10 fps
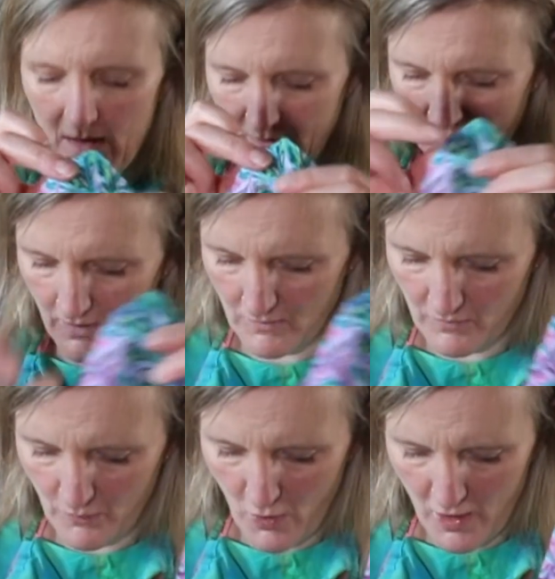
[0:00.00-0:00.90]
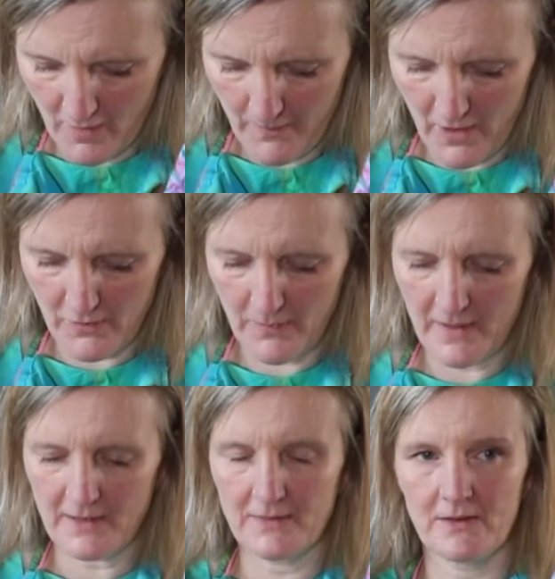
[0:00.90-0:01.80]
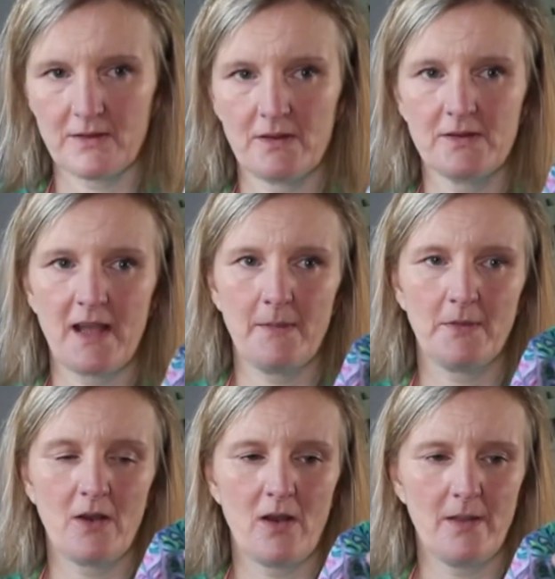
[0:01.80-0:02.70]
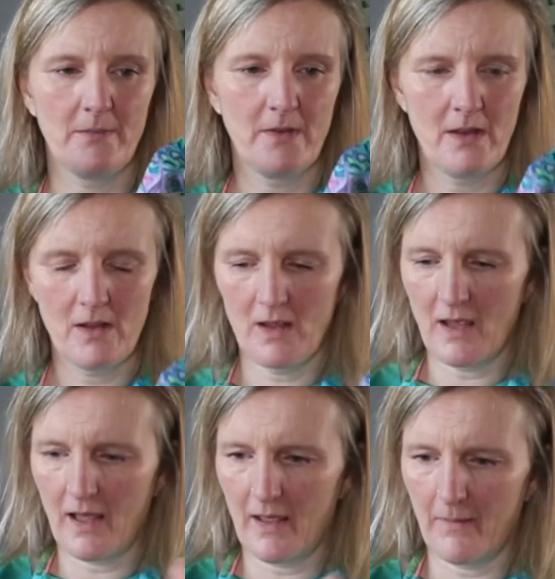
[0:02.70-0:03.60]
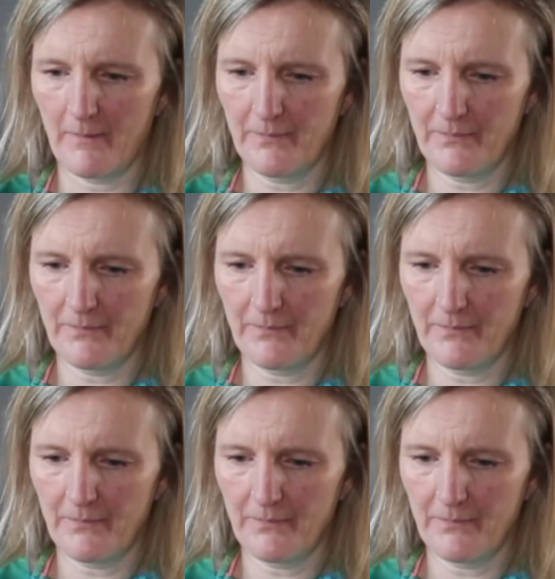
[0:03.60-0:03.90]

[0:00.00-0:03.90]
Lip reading: So work both pieces at the same time, and